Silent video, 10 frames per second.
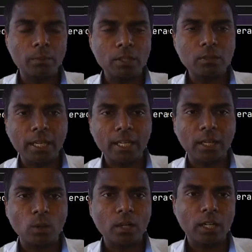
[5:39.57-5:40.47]
means I
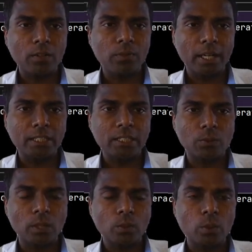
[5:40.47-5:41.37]
cannot write 5 is
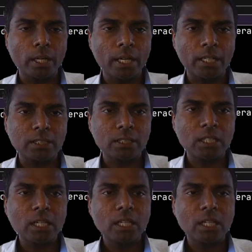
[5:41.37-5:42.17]
equal to x.